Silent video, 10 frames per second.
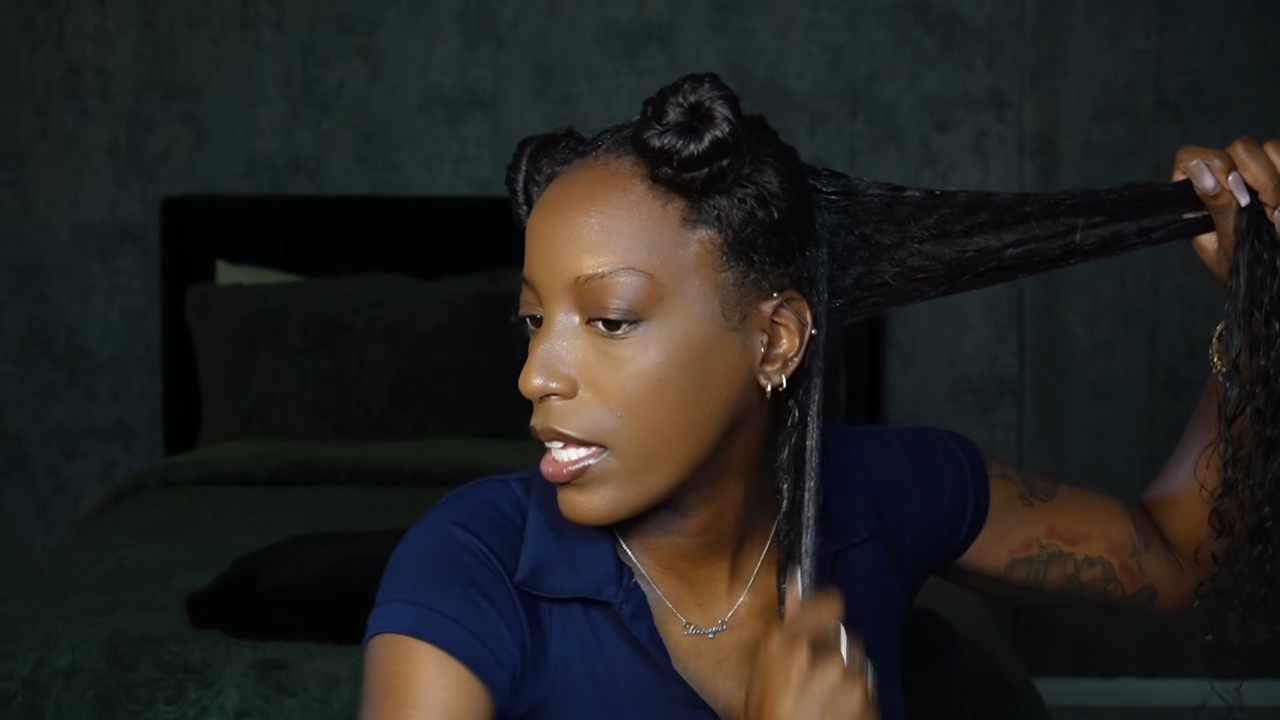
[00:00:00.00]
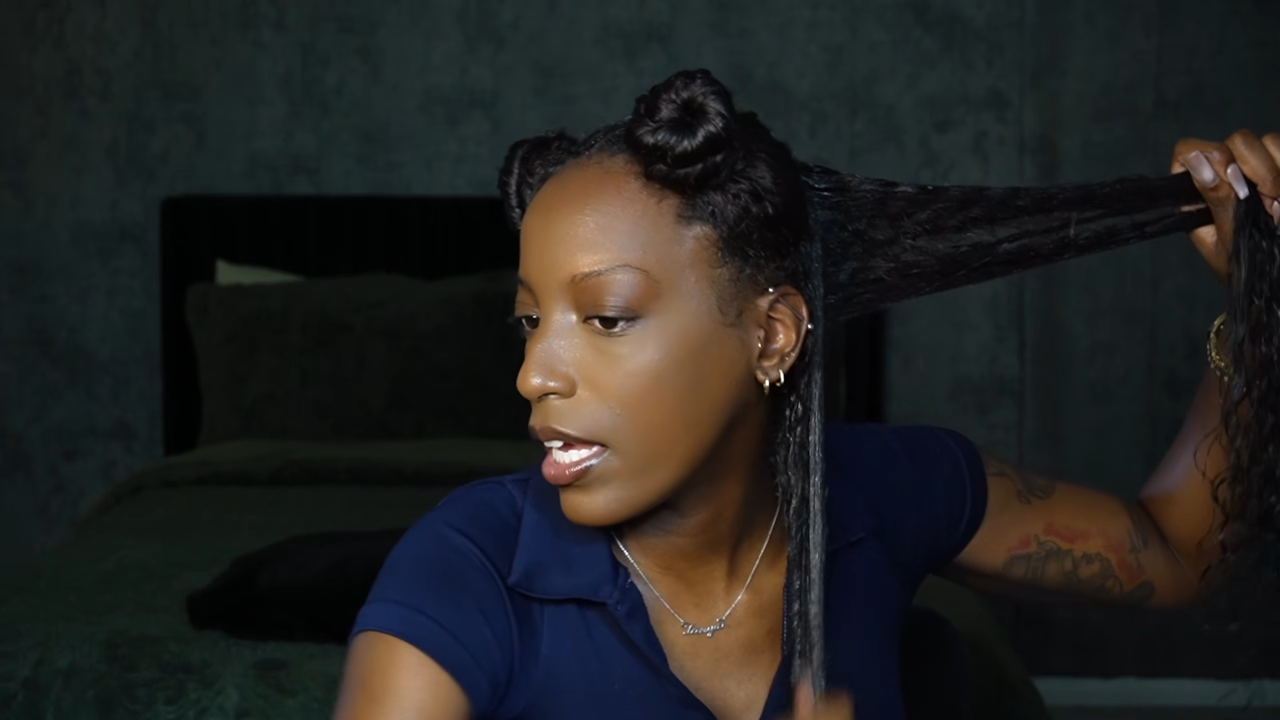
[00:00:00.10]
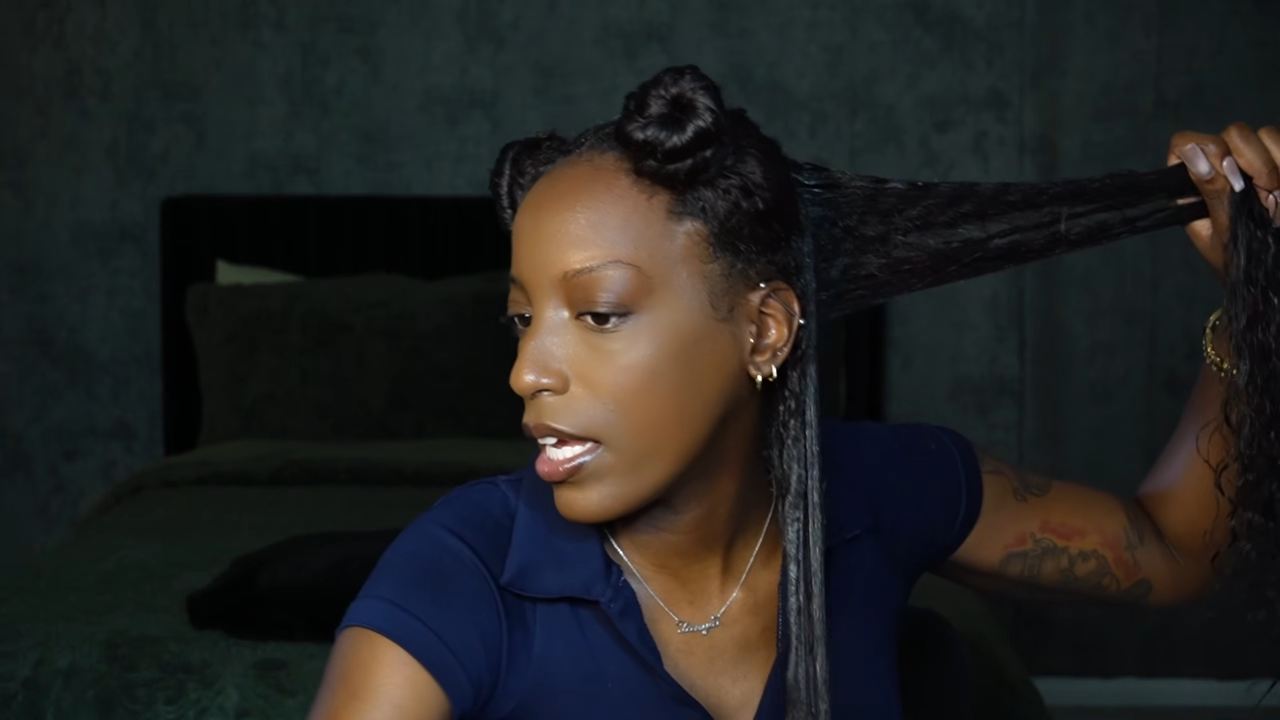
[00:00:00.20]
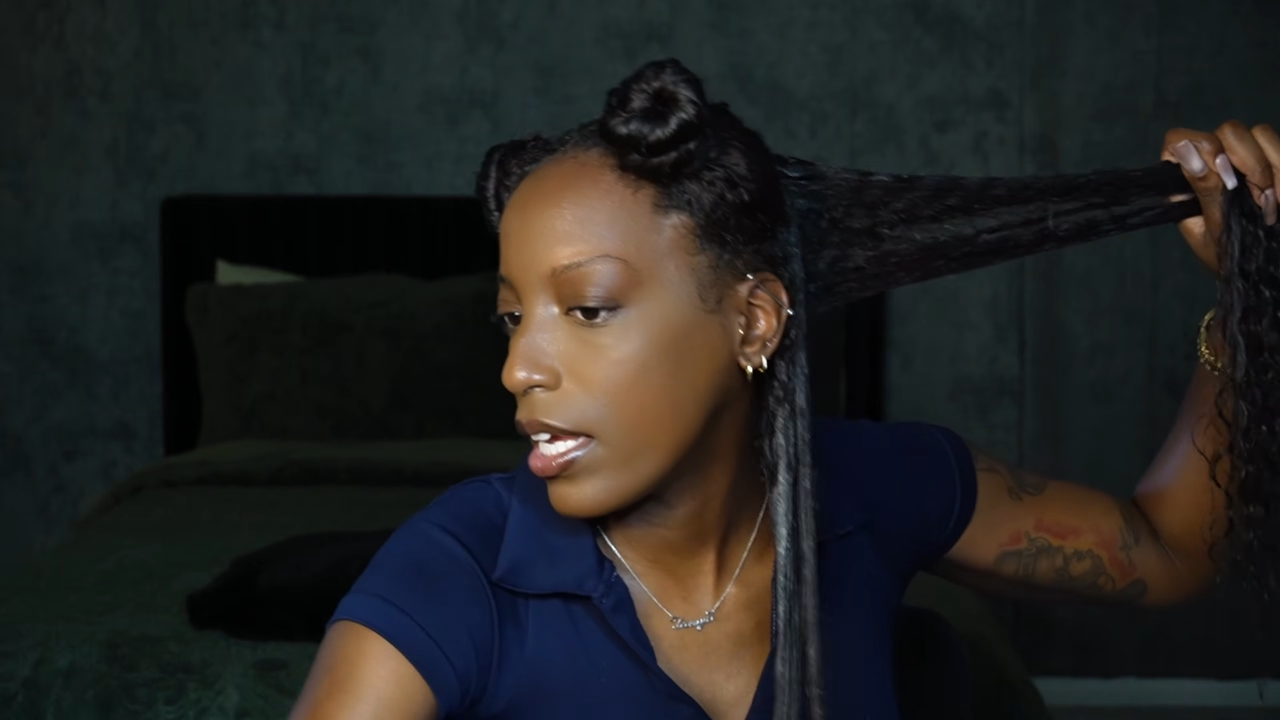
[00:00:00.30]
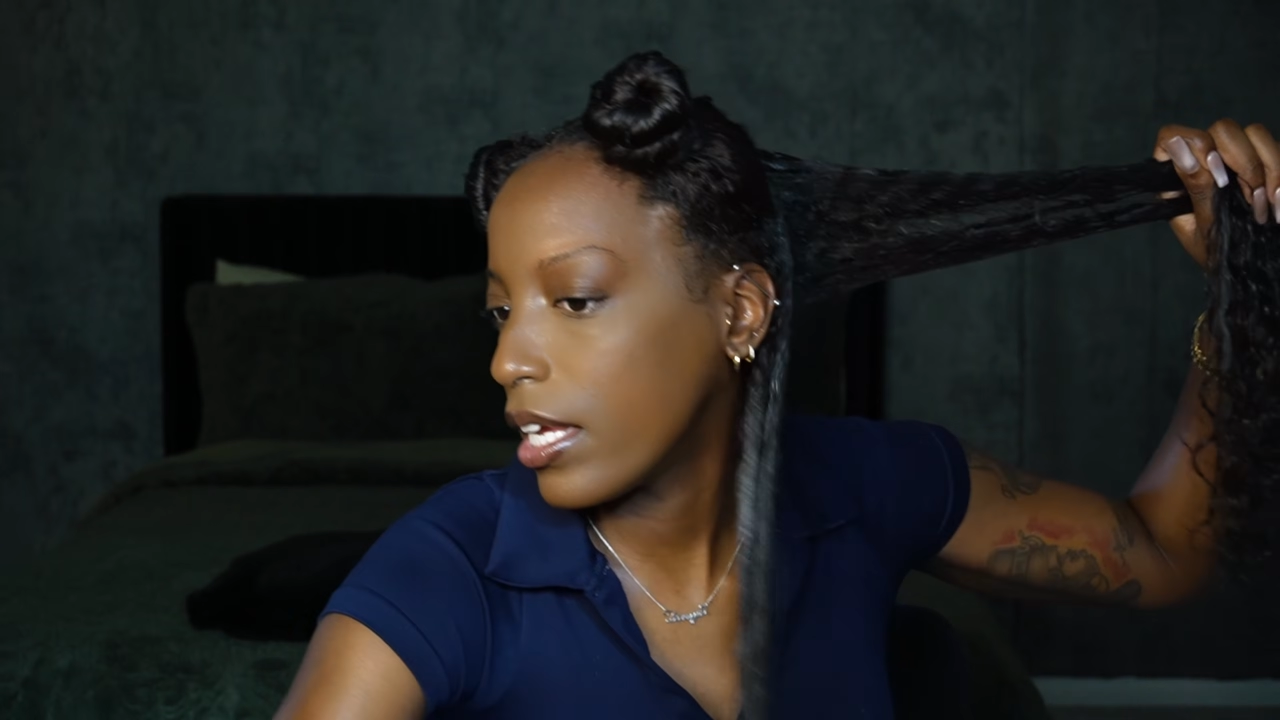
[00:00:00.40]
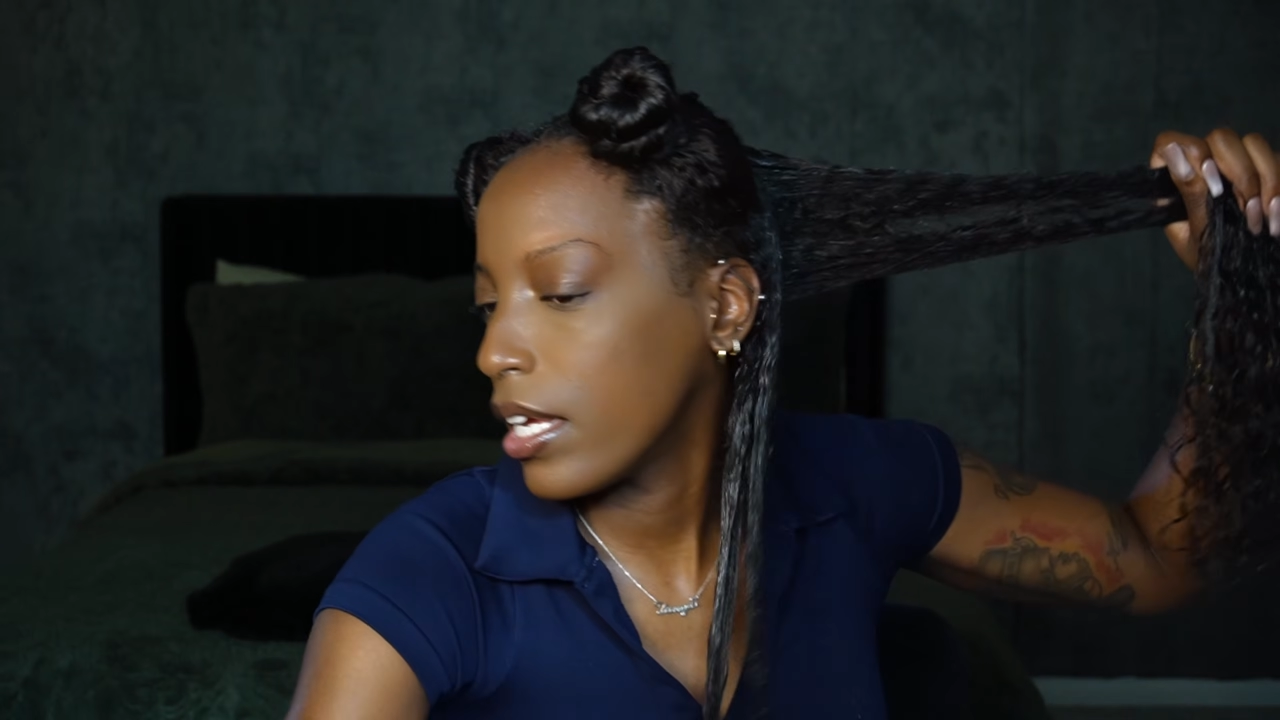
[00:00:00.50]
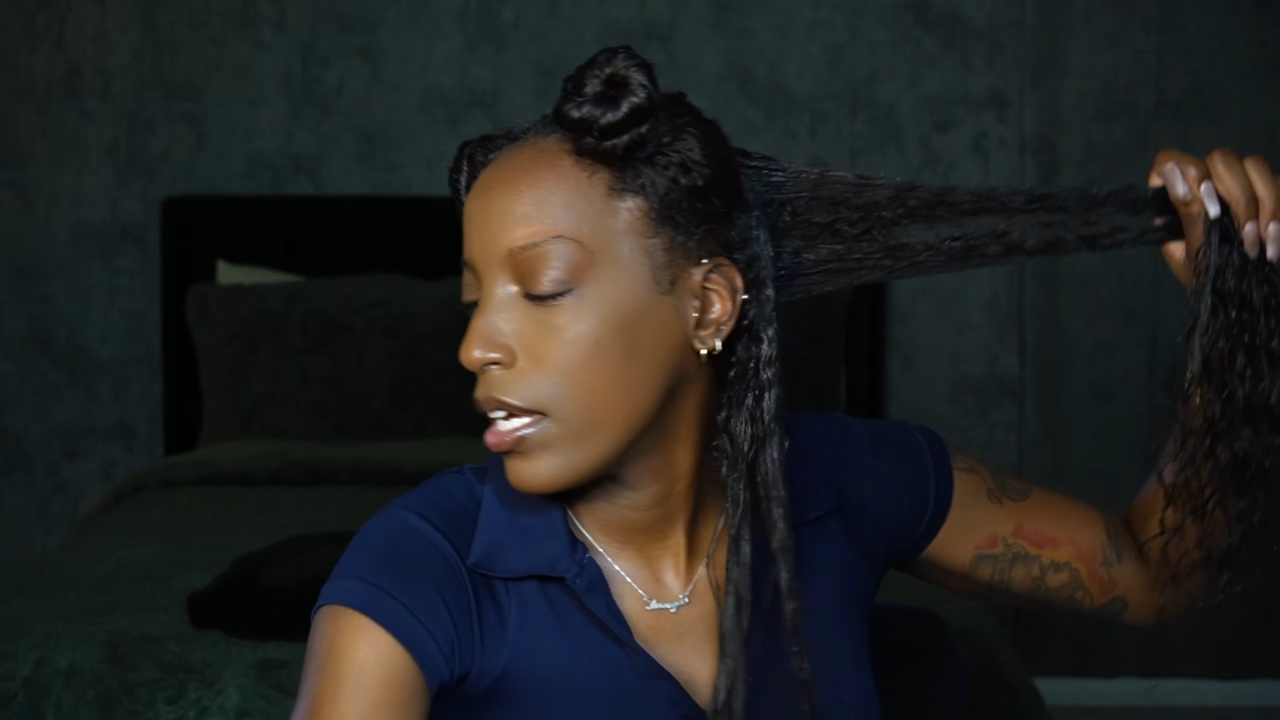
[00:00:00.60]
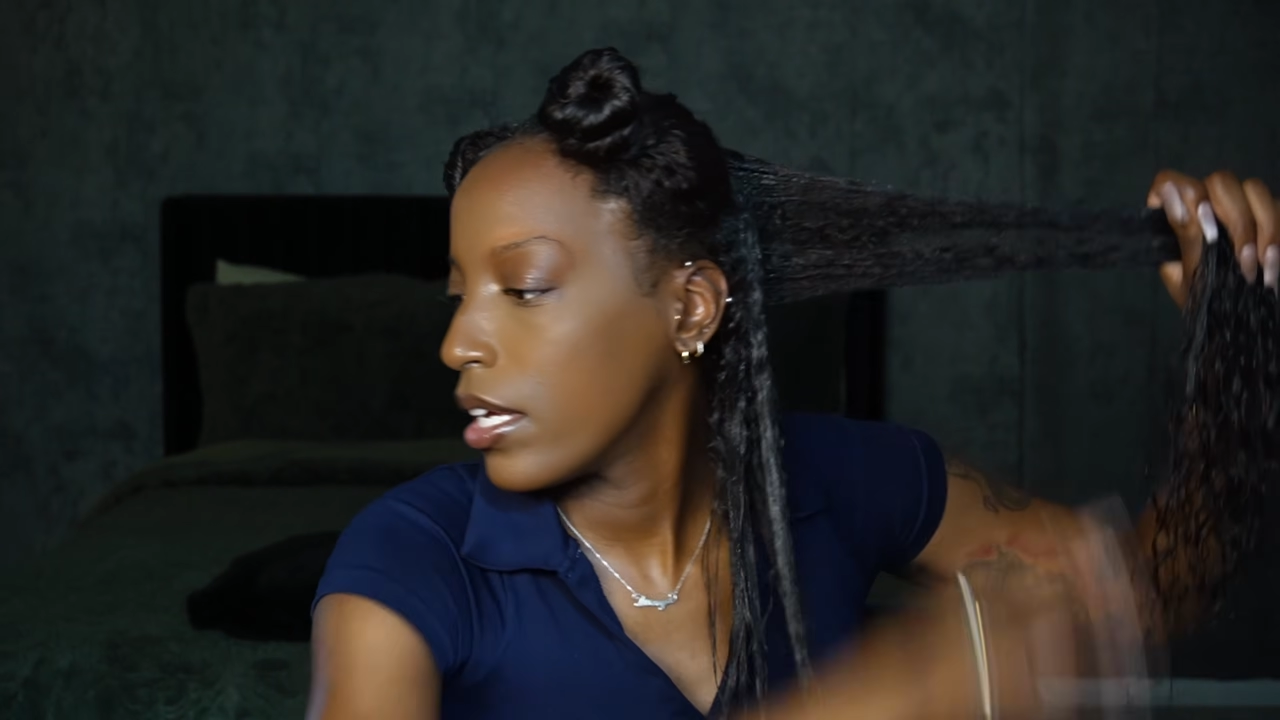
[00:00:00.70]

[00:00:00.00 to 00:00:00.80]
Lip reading: they